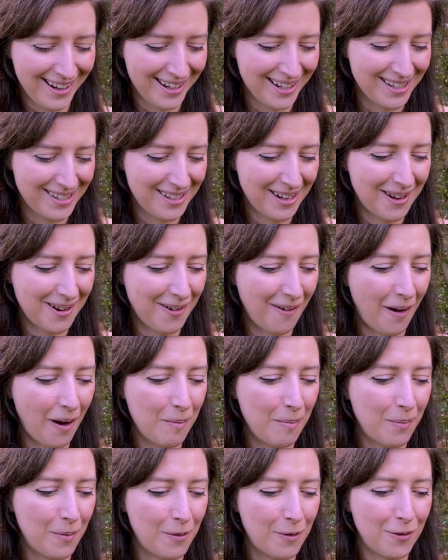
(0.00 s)
So I
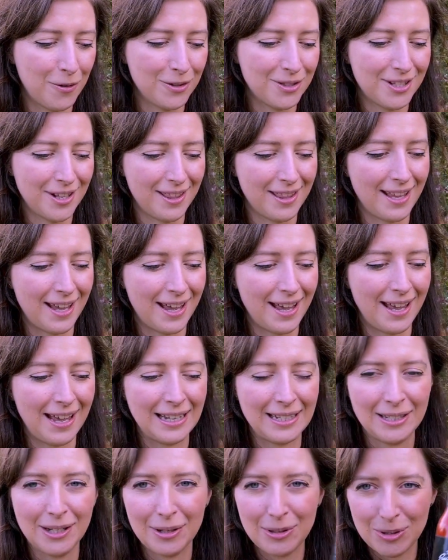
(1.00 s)
bought
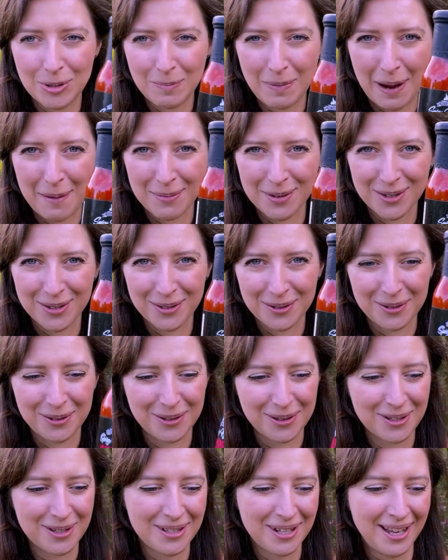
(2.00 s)
their ghost pepper
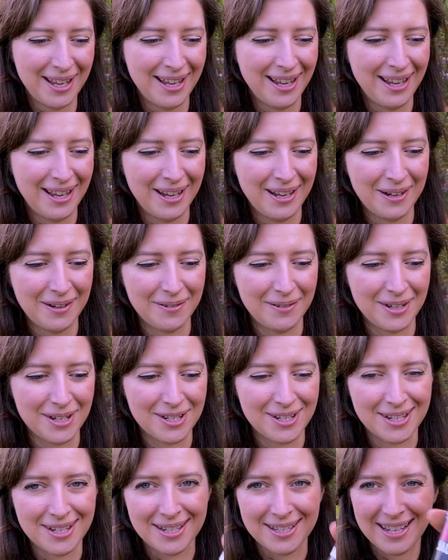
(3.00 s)
sauce,
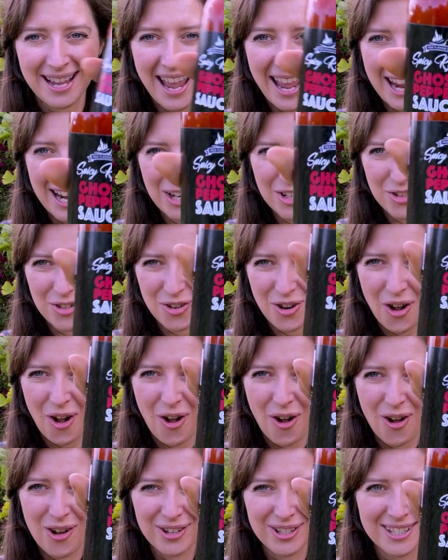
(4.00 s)
which is extra
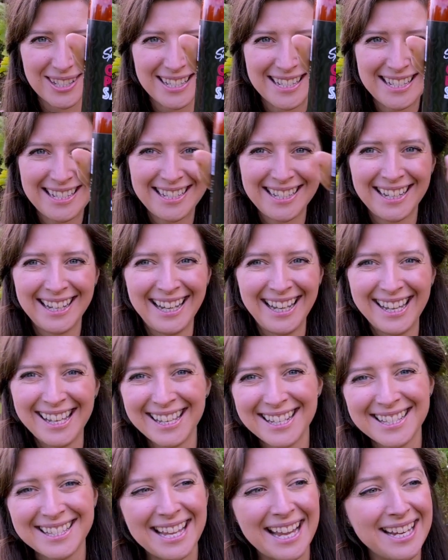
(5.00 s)
hot,
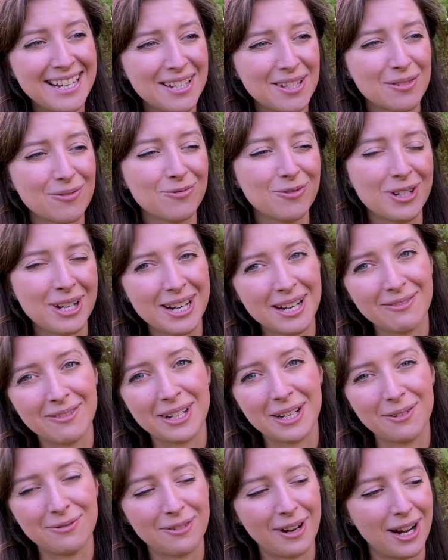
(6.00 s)
tastes
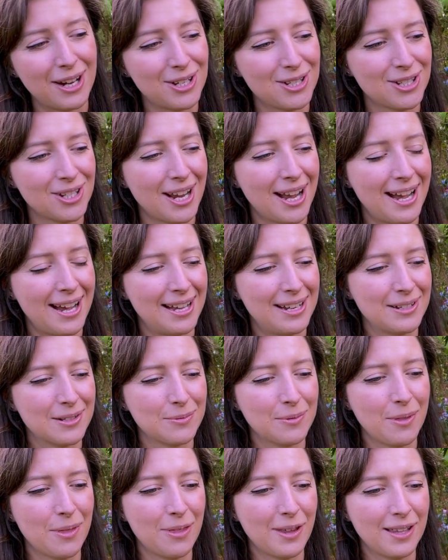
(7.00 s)
really fresh. And
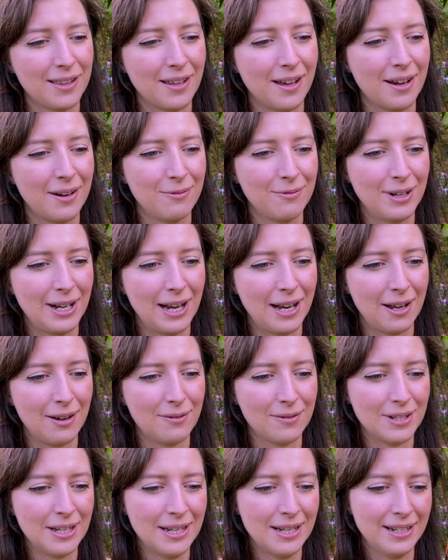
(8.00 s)
one thing that I really
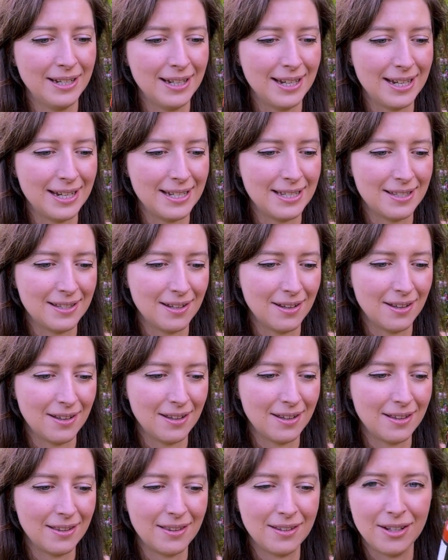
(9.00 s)
loved is that,
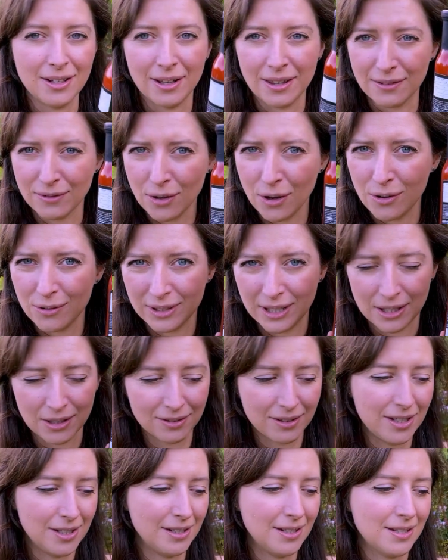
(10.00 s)
you know, they've got all the
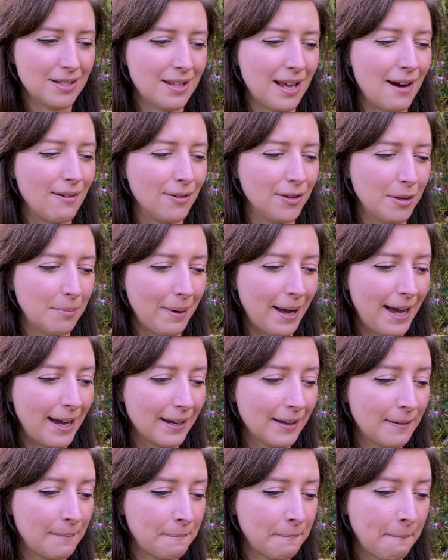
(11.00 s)
ingredients there on the back.